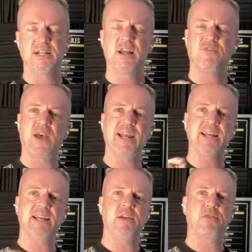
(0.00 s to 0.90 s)
If they
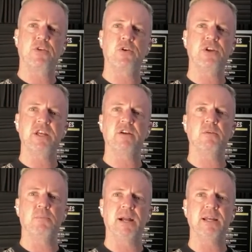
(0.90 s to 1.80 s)
can get 30 year
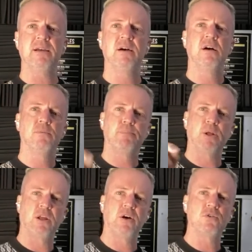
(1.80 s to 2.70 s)
money
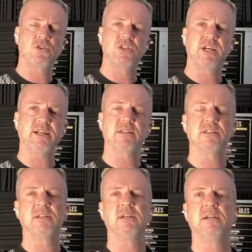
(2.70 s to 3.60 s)
below six,
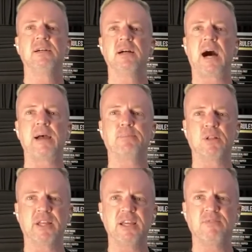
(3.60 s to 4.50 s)
I
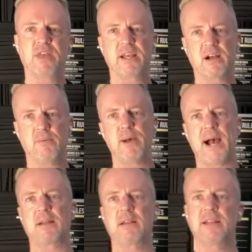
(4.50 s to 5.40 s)
believe they come
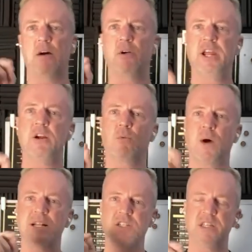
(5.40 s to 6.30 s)
back. Now, here,
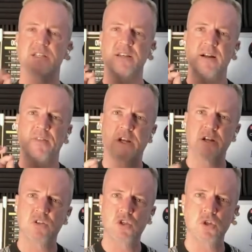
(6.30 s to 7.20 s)
watch this. The
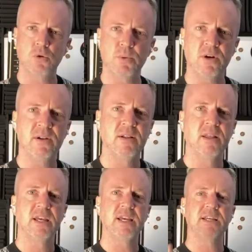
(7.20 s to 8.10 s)
consumer
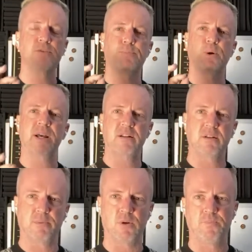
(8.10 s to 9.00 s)
is
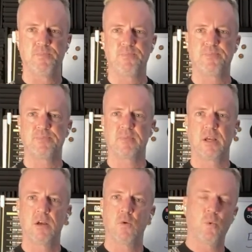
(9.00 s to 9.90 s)
predictable.
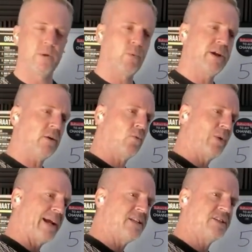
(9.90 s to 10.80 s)
When we are
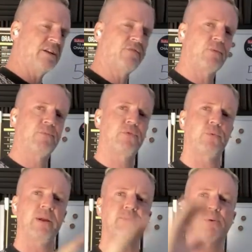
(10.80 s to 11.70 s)
racing from
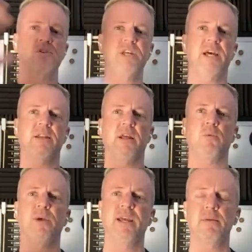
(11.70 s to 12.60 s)
3% and
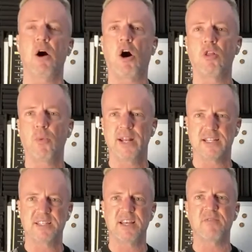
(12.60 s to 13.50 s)
we get all the way to
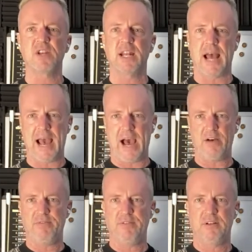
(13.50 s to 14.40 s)
seven and a half,